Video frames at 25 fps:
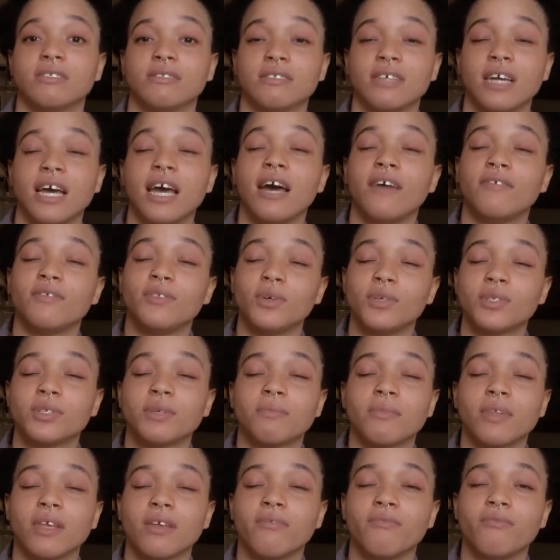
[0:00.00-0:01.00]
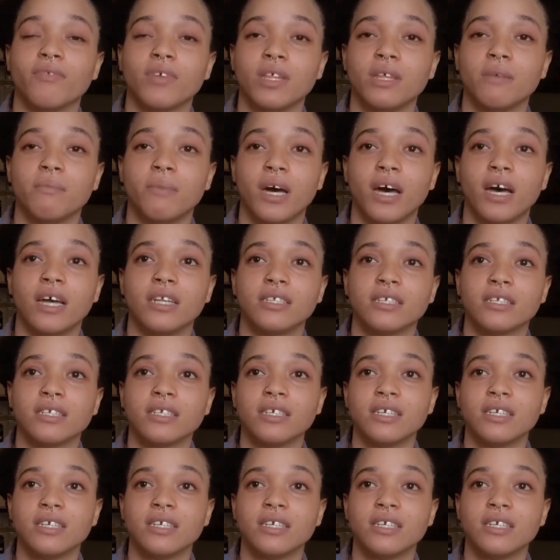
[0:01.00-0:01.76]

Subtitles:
I have done something really bad